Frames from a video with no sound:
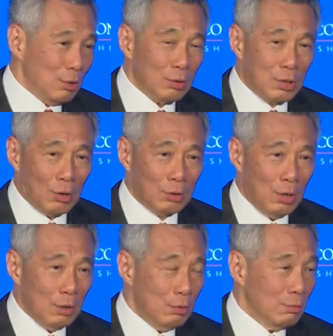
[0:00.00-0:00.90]
Goh Chok
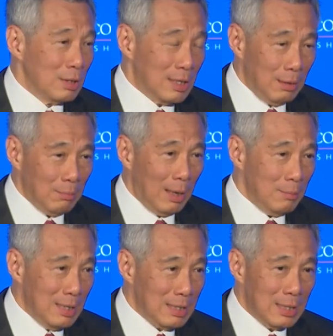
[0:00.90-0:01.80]
Tong, who was then my
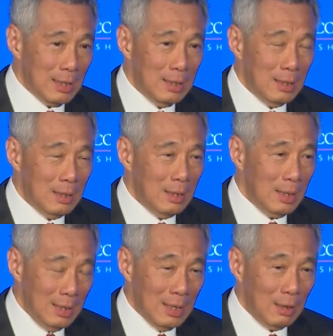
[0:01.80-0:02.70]
minister
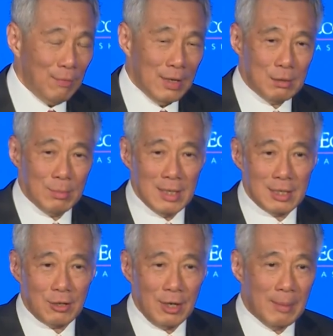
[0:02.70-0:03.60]
in the defense
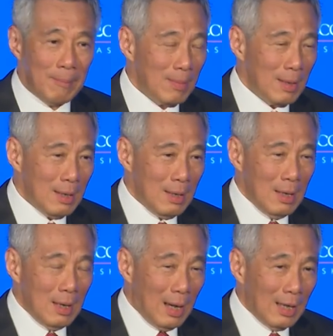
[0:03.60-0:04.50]
ministry,
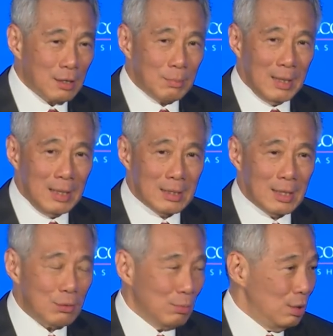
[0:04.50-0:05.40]
asked me, he
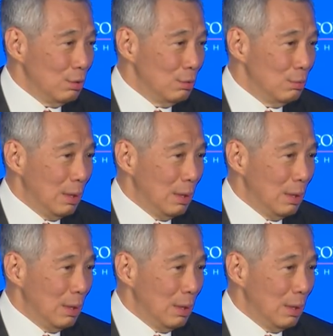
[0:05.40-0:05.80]
says, would you